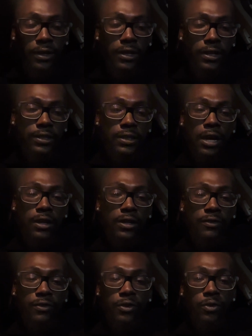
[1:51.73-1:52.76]
It's not going to
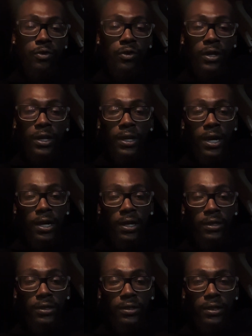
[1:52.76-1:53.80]
feel
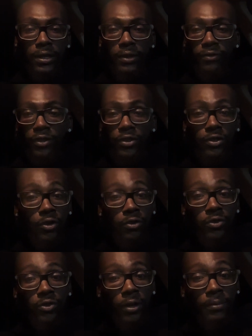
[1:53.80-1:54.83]
organized, and if there's no
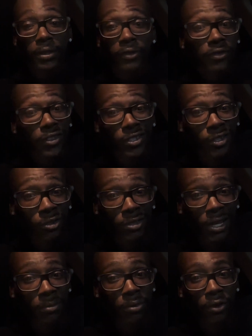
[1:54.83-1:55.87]

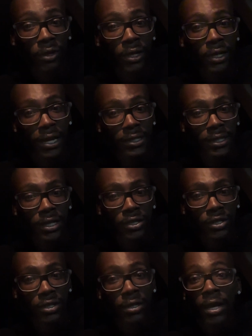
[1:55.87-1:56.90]
type of
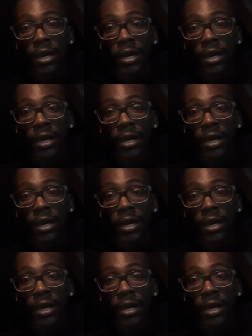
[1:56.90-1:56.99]
organization,